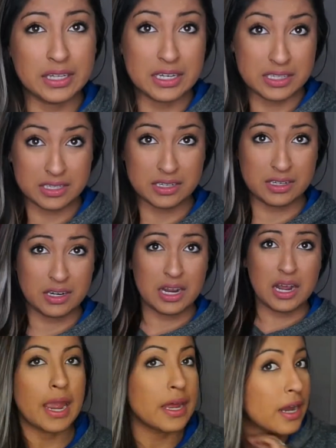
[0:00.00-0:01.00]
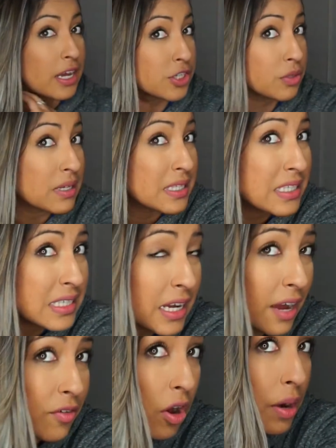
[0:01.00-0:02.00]
least. And as you can see,
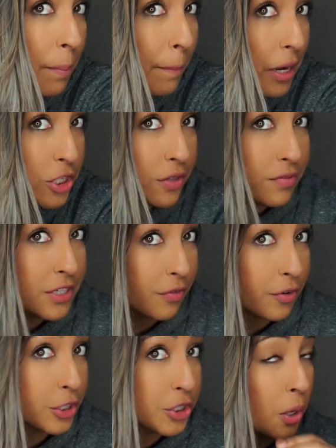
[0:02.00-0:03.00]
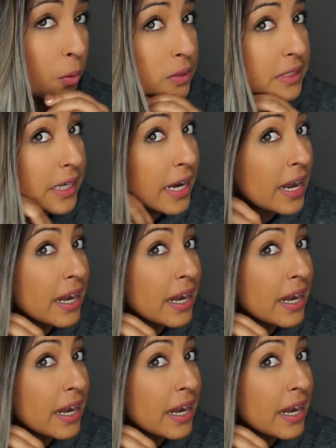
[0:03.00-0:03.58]
I've got a bunch of different tones in it,